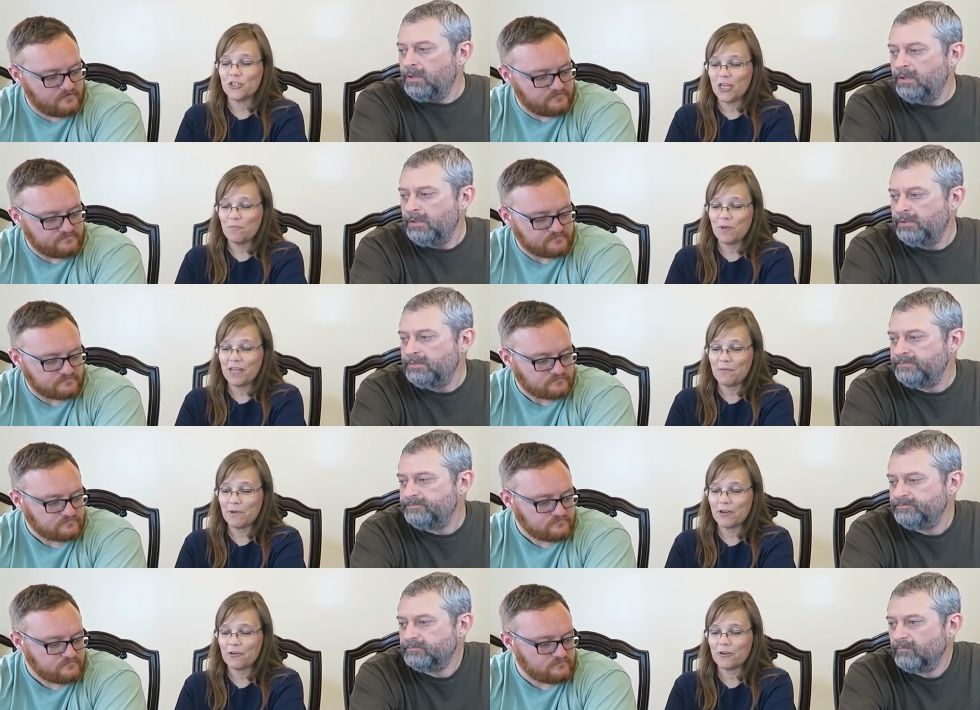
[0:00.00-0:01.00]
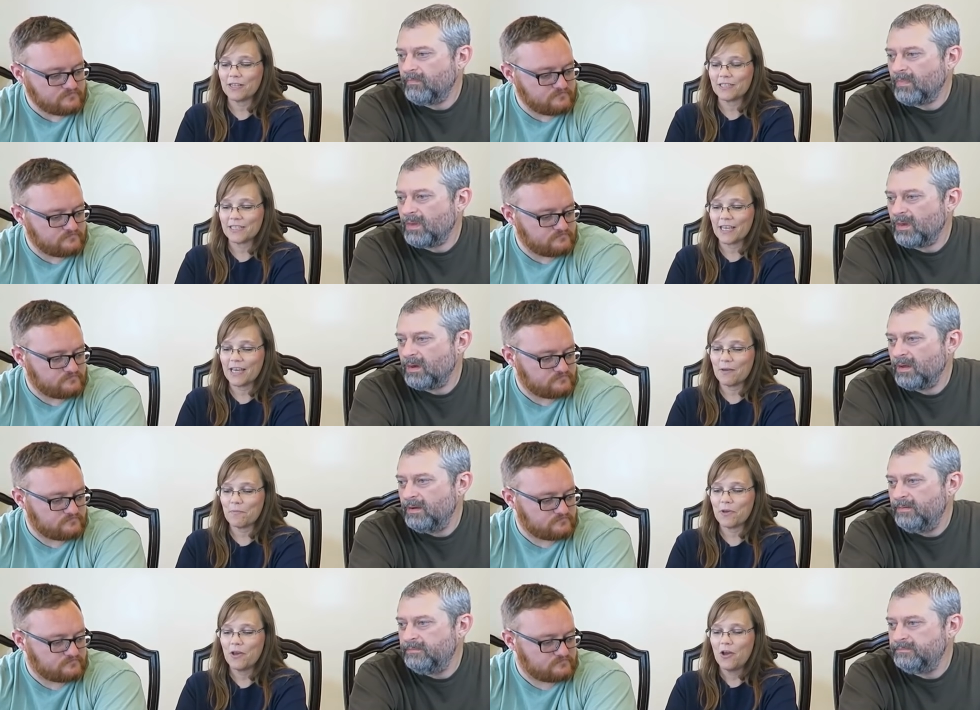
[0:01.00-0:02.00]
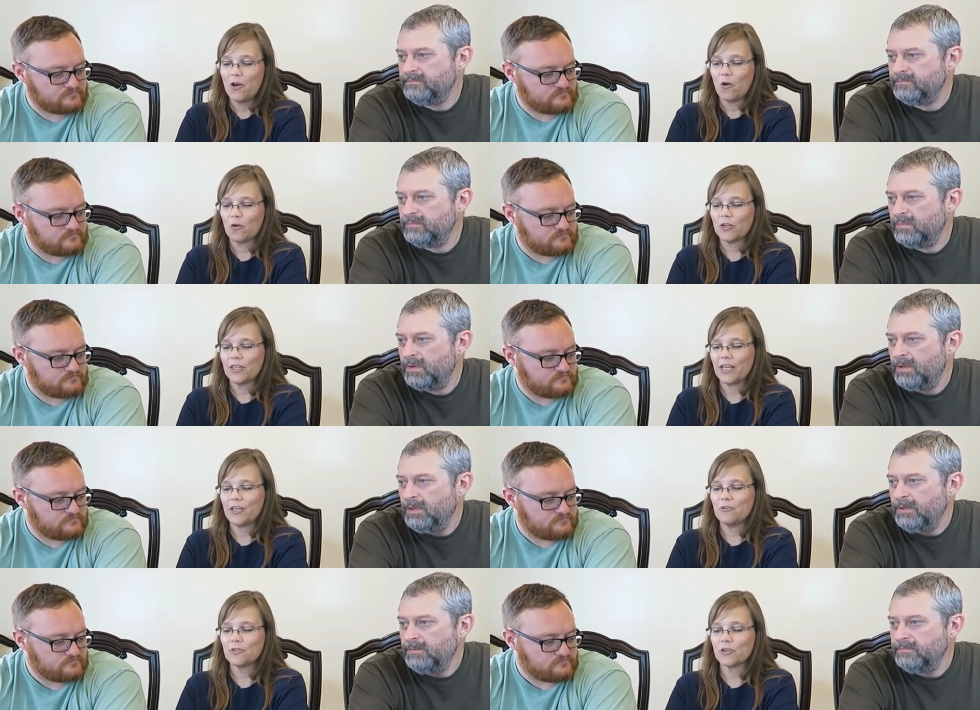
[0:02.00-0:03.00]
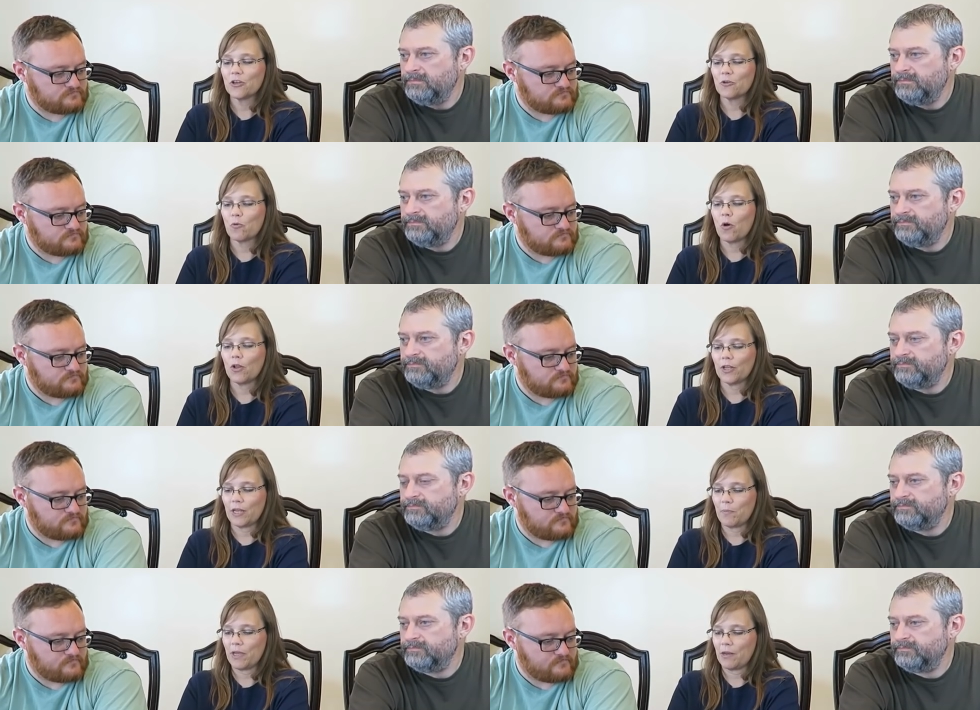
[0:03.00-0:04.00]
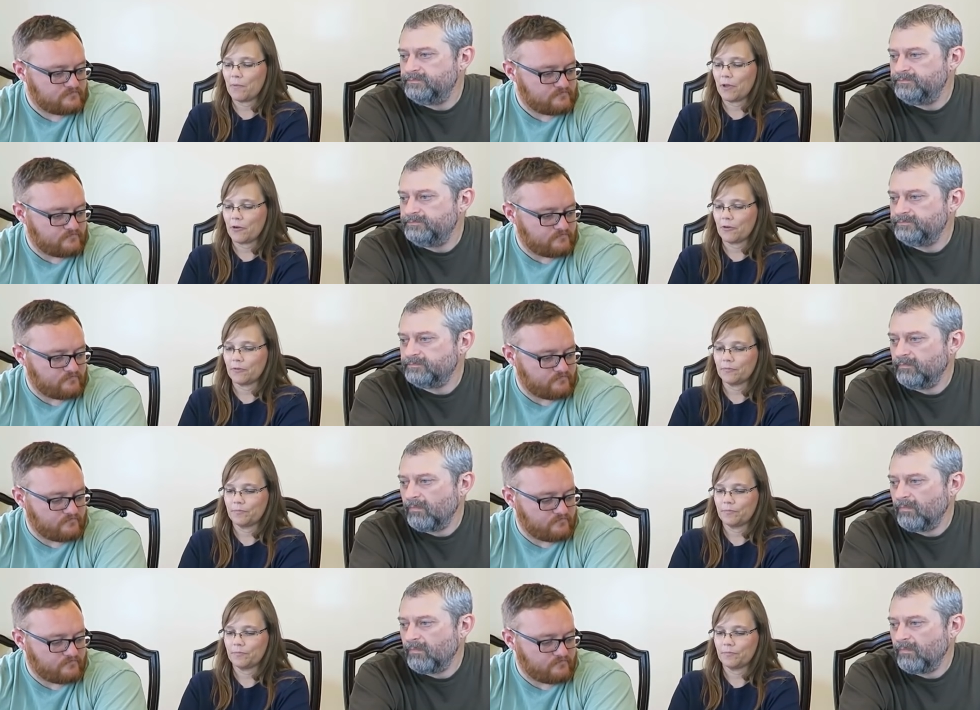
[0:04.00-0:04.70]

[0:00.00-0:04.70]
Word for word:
Speaker 1: cheap peanut butter and skimp? Or did they use a good quality peanut butter?